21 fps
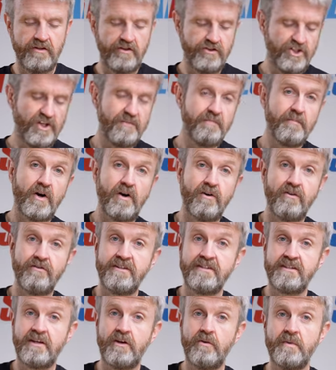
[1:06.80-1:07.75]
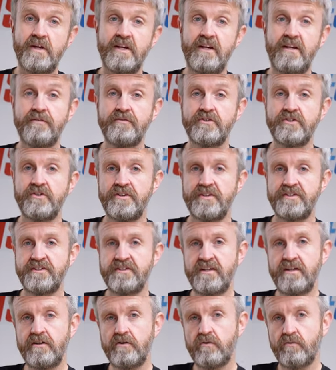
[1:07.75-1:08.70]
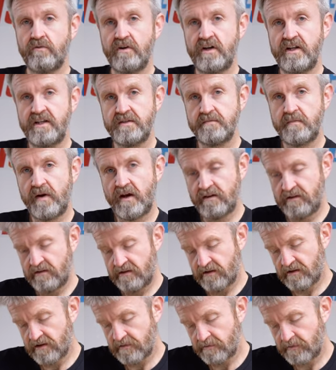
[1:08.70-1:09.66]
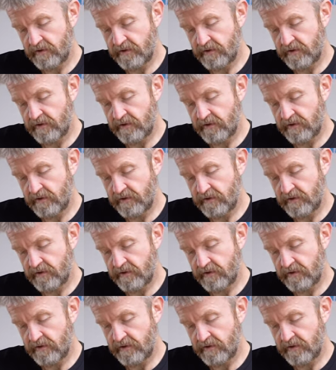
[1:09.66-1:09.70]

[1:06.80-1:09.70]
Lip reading: The chin bar on this helmet lifts on a single release button at the